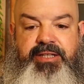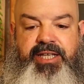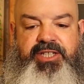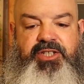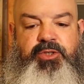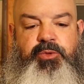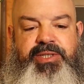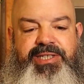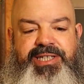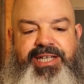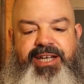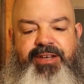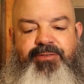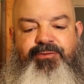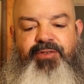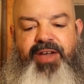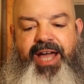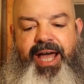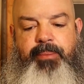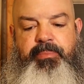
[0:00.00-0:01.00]
Like, she wasn't getting
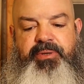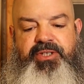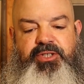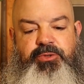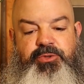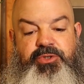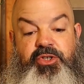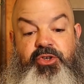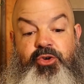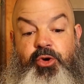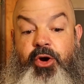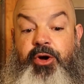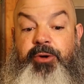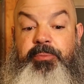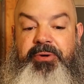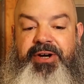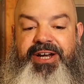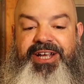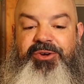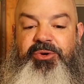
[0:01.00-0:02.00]
fat, but she was growing
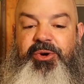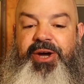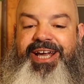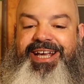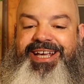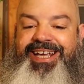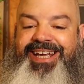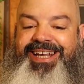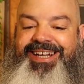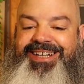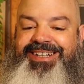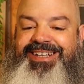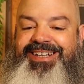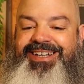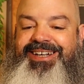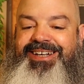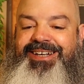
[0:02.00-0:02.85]
pretty quick, and